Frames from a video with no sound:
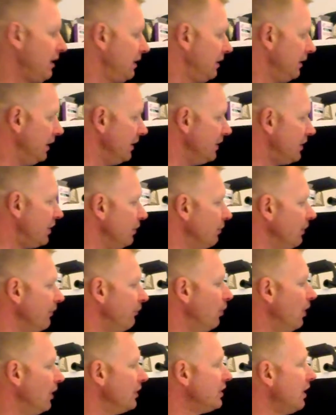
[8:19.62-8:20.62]
until
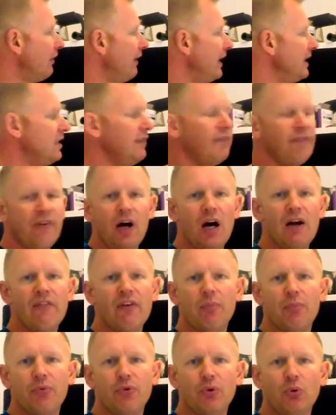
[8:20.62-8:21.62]
we work our 85
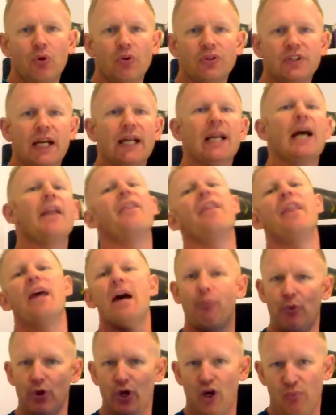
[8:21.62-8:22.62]
up towards it, and
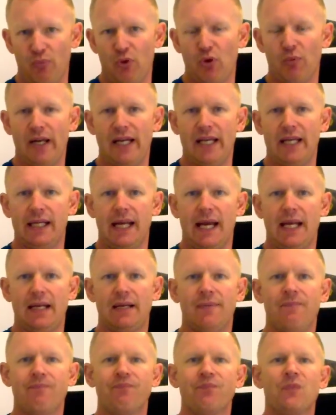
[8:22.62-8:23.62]
then we up the weight again.
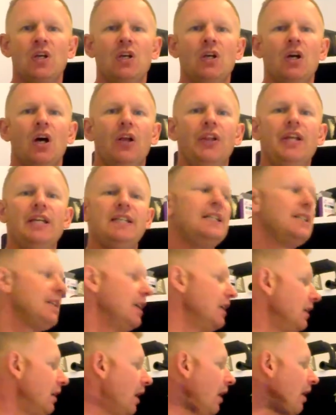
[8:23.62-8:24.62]
And this is
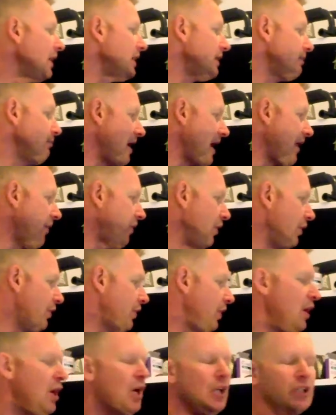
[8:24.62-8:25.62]
a nice method
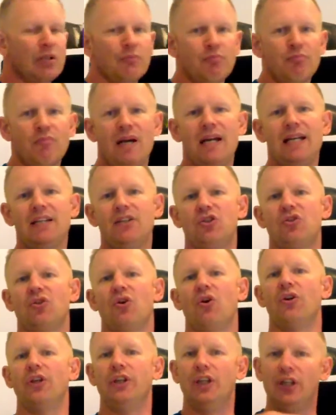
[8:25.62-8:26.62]
to make
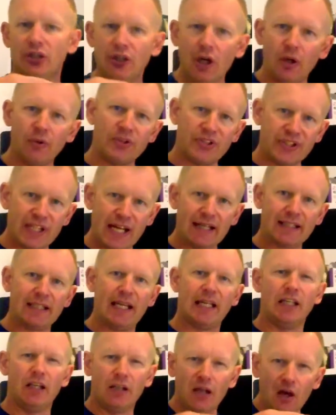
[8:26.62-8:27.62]
sure that you don't
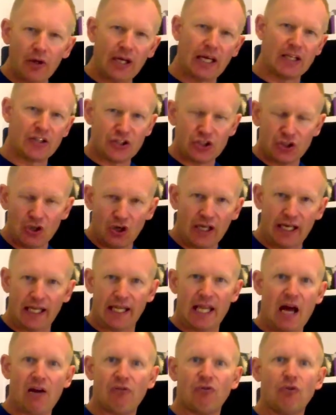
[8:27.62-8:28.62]
stagnate, you don't get stuck in
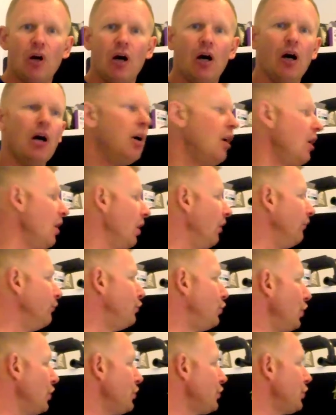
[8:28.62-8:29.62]
that rut.
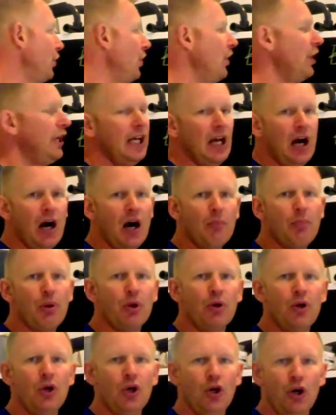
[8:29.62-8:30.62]
Just turning
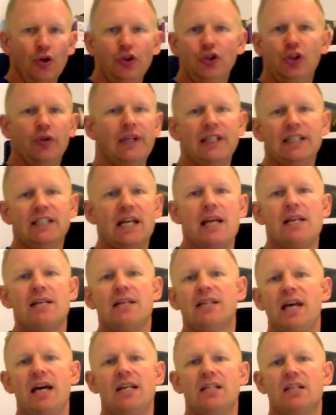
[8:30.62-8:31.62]
up and doing 10
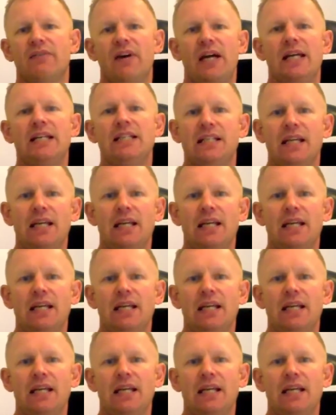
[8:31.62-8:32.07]
sets of 80